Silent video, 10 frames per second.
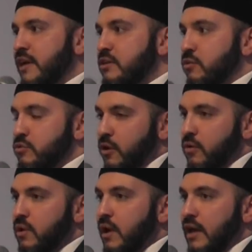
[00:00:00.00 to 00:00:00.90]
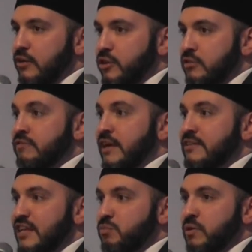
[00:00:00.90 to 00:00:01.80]
they don't know, an alternative
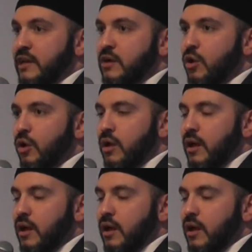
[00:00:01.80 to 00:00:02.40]
they desperately